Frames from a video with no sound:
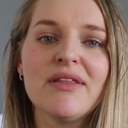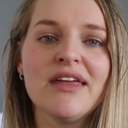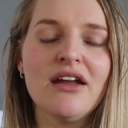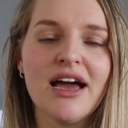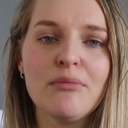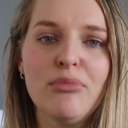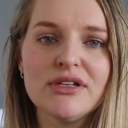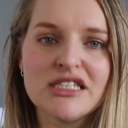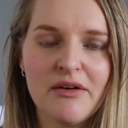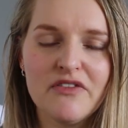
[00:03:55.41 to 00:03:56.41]
but then I can
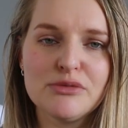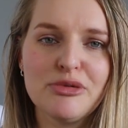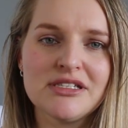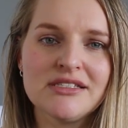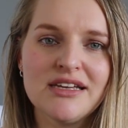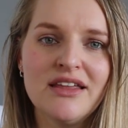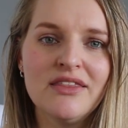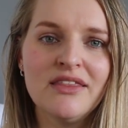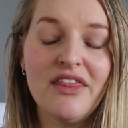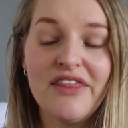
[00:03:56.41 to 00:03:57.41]
put some of his presents
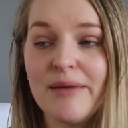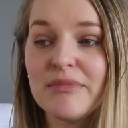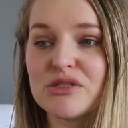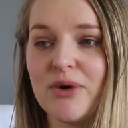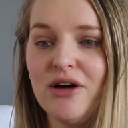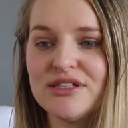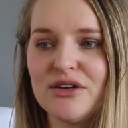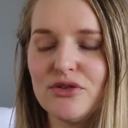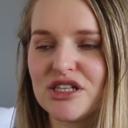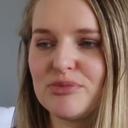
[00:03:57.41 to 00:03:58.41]
in them as well, so
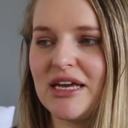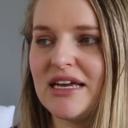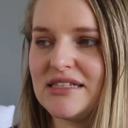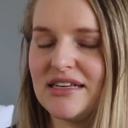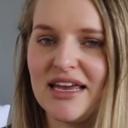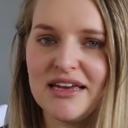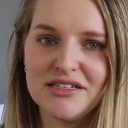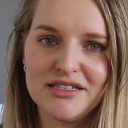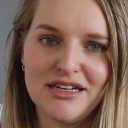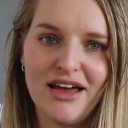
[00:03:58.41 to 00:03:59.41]
that will just be easy. He
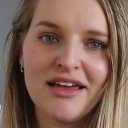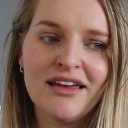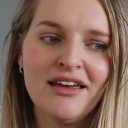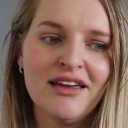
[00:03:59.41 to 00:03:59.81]
can just like,